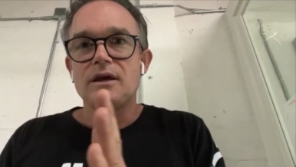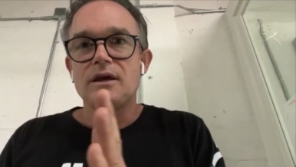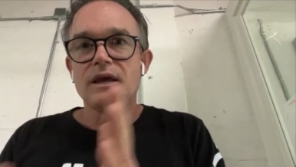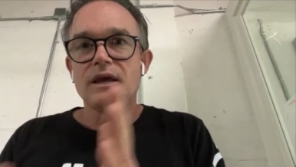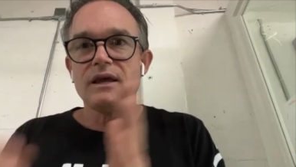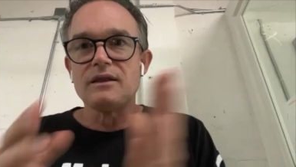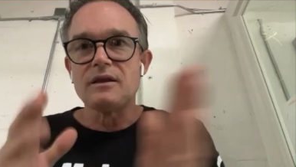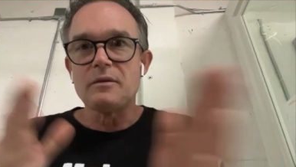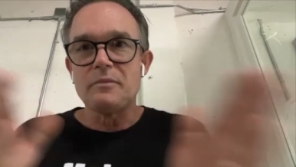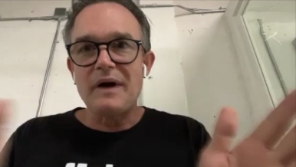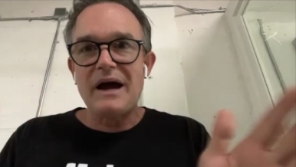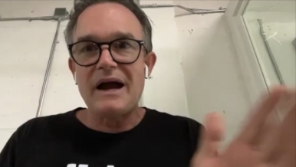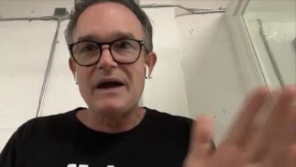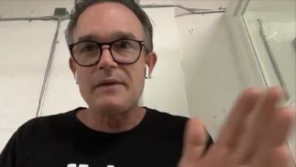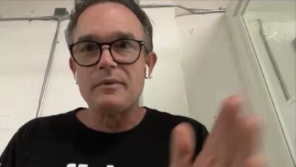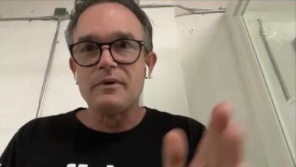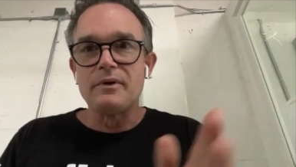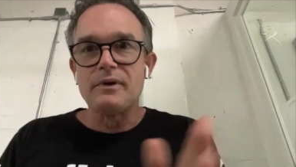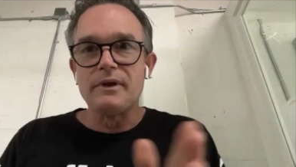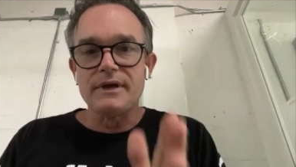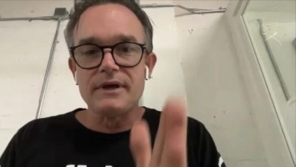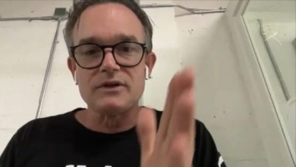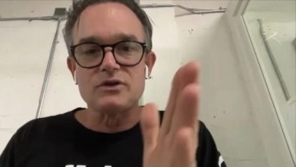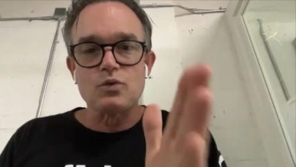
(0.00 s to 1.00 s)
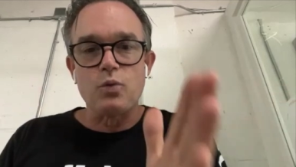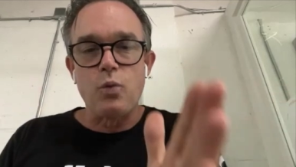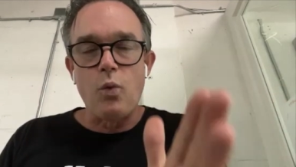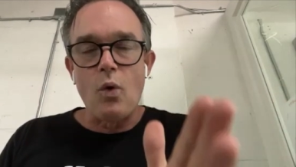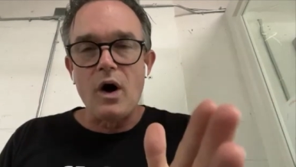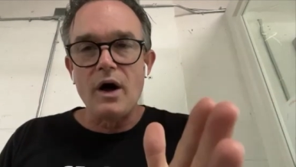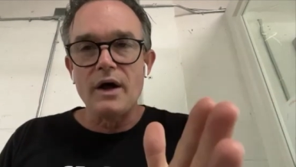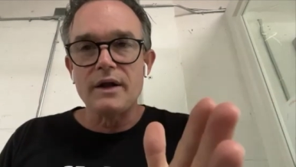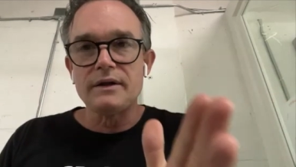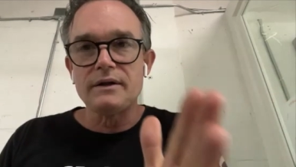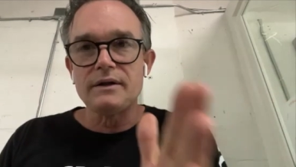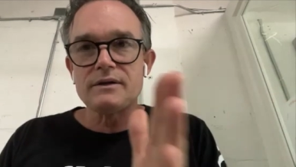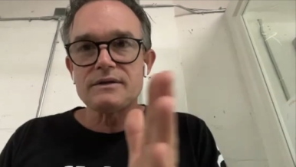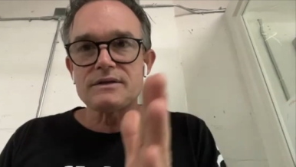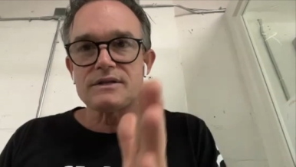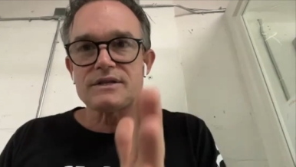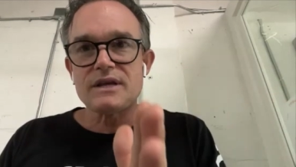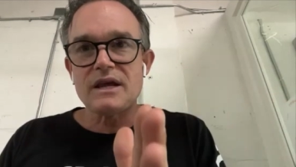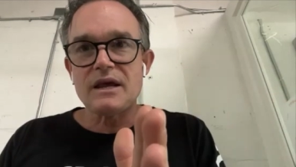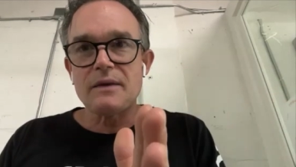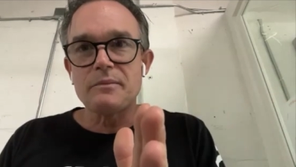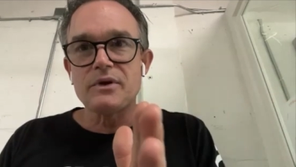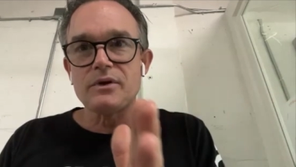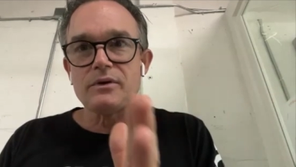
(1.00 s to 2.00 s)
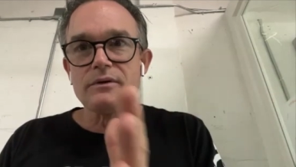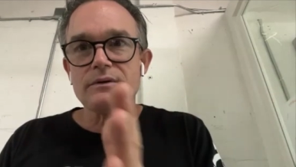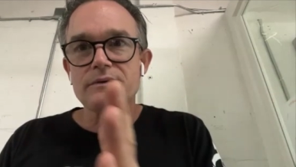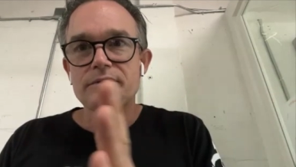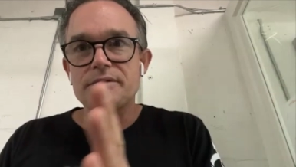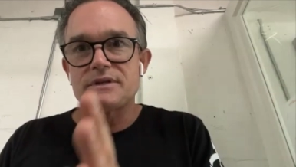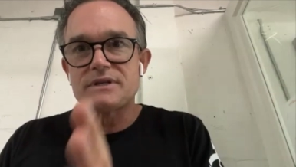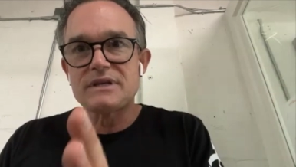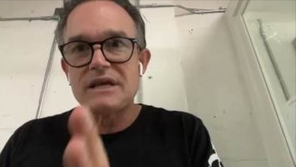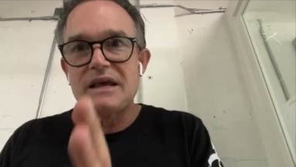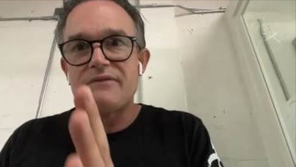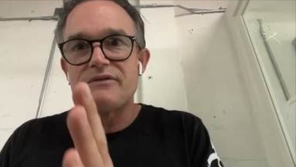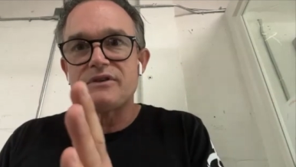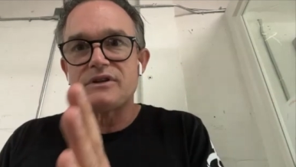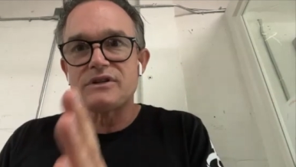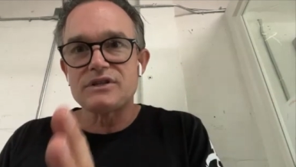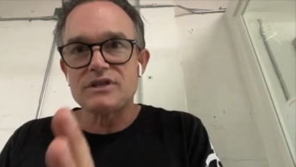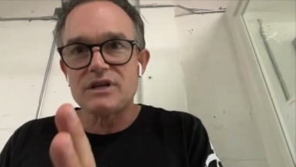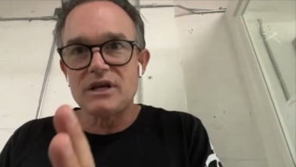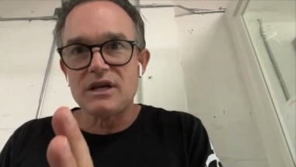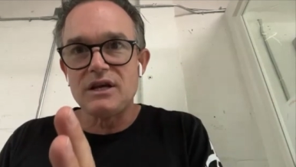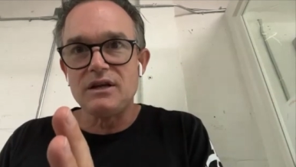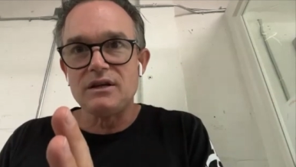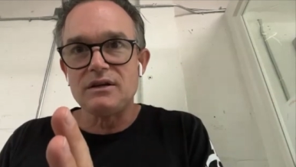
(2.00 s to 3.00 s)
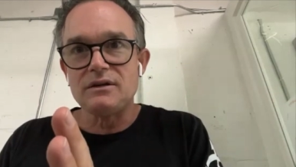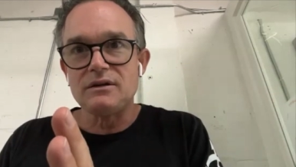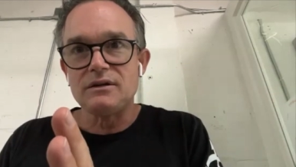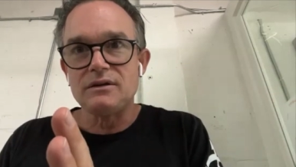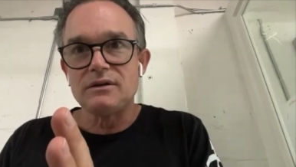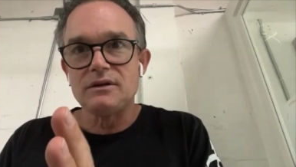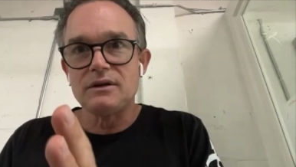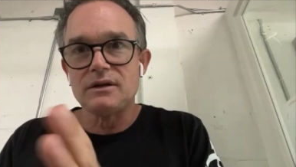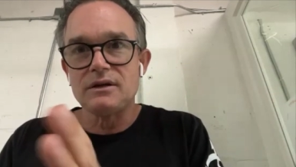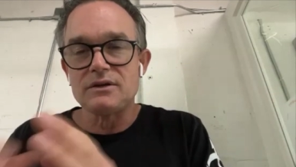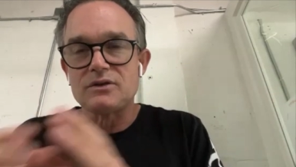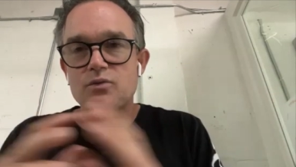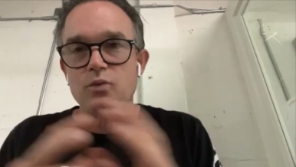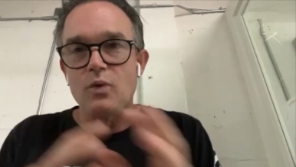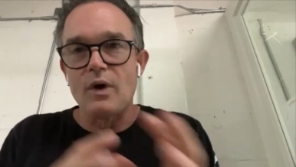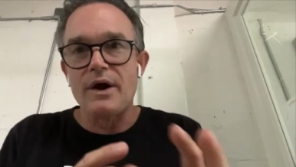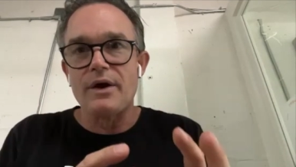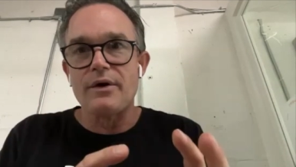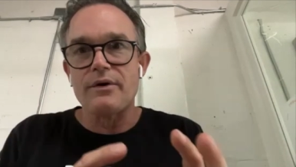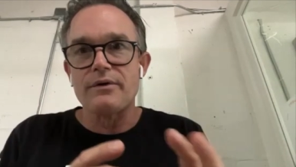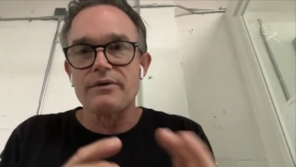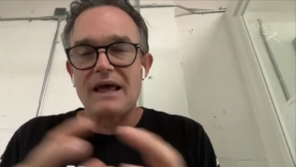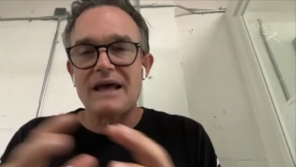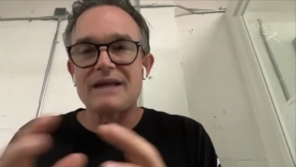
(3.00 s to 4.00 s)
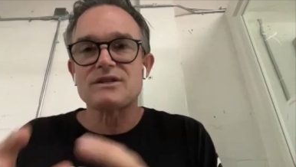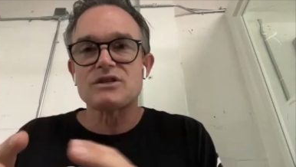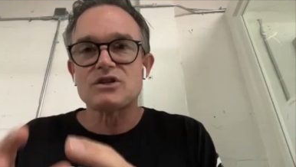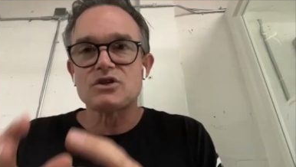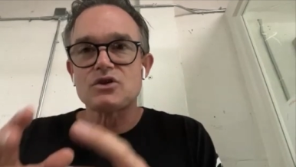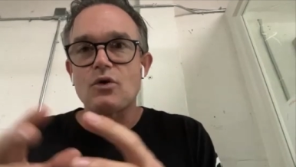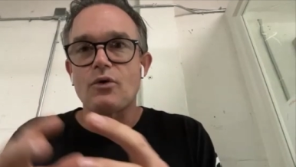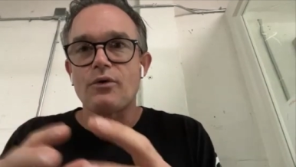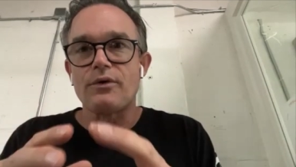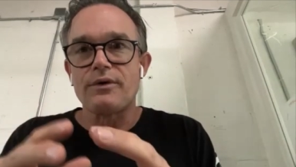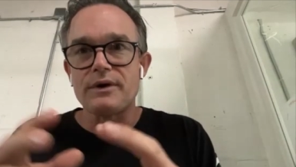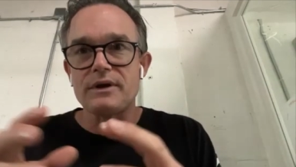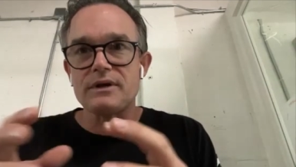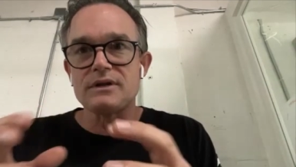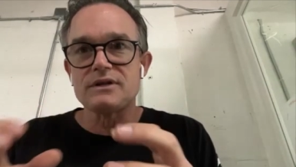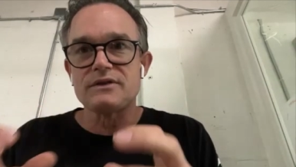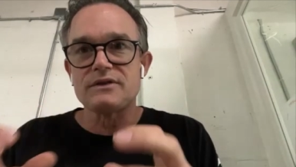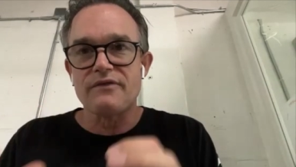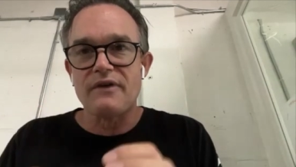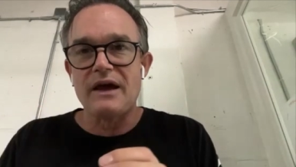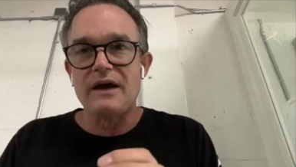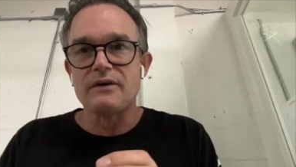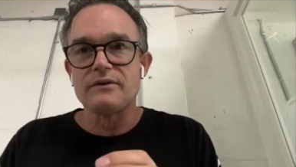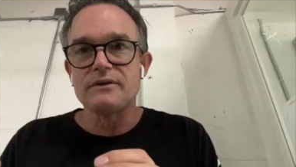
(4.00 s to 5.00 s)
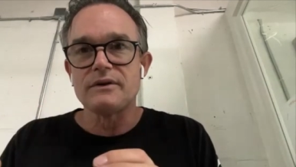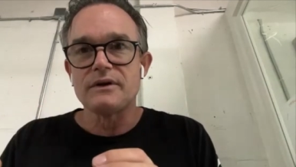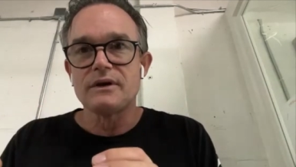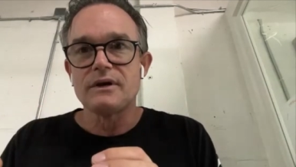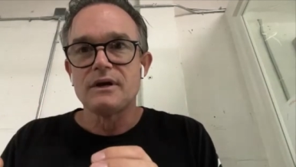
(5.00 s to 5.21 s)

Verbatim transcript: In the Bible, it's one Samuel seventeen is where that story is found.